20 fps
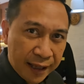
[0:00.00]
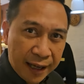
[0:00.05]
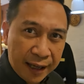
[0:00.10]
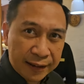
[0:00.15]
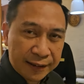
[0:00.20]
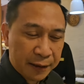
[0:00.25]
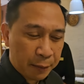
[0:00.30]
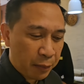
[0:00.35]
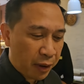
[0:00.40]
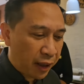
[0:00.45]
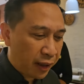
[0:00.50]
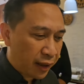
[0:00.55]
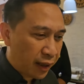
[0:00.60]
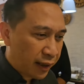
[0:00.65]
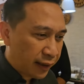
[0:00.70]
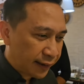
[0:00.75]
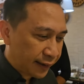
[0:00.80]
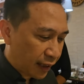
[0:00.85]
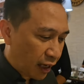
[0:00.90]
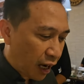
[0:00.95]
Yeah,
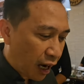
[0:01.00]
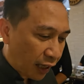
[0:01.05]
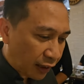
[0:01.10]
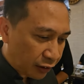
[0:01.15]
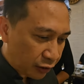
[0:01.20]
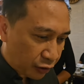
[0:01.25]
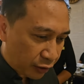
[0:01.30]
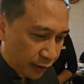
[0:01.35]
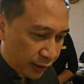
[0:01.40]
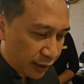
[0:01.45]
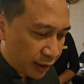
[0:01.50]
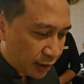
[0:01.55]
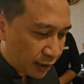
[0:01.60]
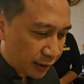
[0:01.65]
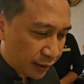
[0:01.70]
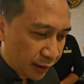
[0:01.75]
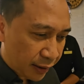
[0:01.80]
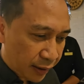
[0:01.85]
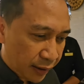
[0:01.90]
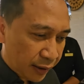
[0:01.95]
Samara. It's a hot drink.
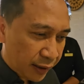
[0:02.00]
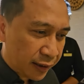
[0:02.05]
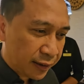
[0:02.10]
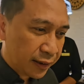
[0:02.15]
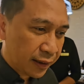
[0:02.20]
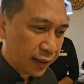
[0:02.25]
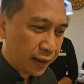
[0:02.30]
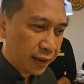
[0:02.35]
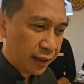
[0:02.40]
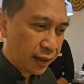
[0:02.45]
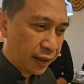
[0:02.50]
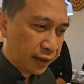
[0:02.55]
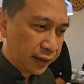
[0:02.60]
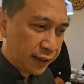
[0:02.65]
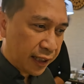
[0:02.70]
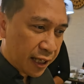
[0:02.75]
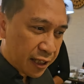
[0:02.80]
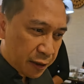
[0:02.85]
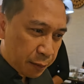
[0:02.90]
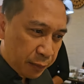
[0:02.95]
It's a
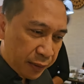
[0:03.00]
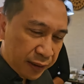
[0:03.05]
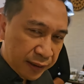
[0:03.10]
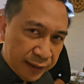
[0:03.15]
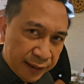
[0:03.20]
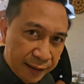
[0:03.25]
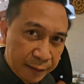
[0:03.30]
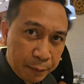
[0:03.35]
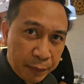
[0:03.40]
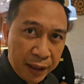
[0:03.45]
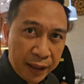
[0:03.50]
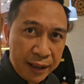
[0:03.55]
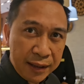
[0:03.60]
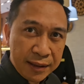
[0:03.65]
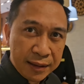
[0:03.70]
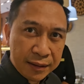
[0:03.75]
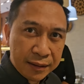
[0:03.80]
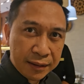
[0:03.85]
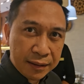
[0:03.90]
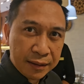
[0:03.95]
jasmine tea
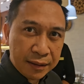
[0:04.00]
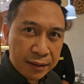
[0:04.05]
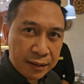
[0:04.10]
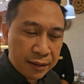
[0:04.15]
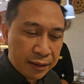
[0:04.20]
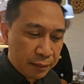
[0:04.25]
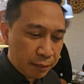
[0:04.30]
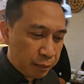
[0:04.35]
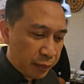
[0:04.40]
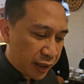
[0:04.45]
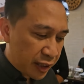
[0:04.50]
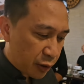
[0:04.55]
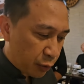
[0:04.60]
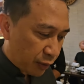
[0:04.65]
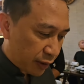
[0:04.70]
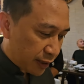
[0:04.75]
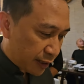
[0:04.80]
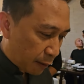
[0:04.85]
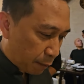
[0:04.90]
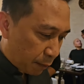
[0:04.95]
based, mixed
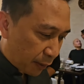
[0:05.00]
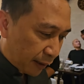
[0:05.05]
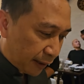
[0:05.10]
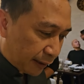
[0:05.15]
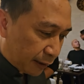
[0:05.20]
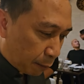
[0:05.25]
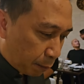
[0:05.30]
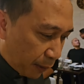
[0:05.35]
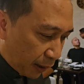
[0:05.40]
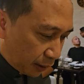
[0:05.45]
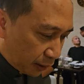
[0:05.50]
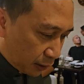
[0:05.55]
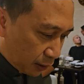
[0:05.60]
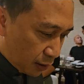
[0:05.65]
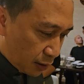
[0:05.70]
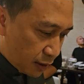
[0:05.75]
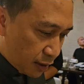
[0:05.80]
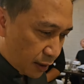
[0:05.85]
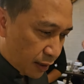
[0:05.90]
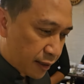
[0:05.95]
with sampaguita
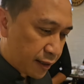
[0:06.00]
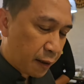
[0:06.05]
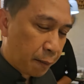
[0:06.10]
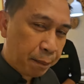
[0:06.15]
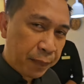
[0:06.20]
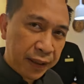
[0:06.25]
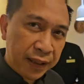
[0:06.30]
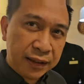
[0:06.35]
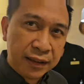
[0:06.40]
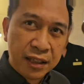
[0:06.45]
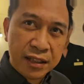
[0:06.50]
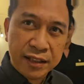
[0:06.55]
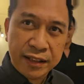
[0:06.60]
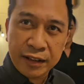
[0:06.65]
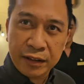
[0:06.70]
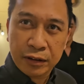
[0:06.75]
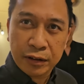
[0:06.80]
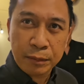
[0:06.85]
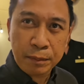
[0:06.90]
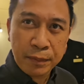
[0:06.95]
petals, sampaguita
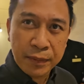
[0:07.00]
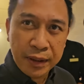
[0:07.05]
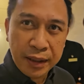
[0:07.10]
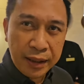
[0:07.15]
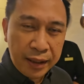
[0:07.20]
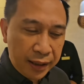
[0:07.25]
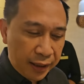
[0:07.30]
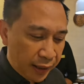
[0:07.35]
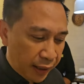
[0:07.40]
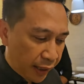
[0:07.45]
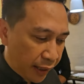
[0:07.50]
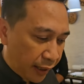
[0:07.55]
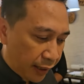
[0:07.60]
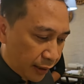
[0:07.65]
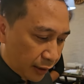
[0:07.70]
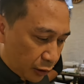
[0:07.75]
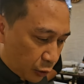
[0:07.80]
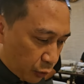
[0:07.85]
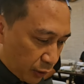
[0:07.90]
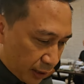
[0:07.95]
syrup,
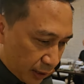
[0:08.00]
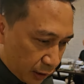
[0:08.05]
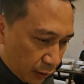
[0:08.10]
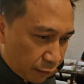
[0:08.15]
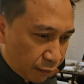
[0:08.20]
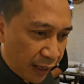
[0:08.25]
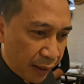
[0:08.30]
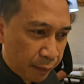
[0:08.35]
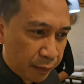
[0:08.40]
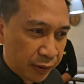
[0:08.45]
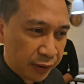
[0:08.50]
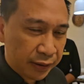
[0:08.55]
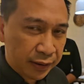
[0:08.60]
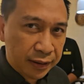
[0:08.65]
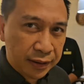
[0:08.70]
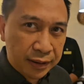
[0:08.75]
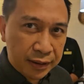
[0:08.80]
and a twist of lemon.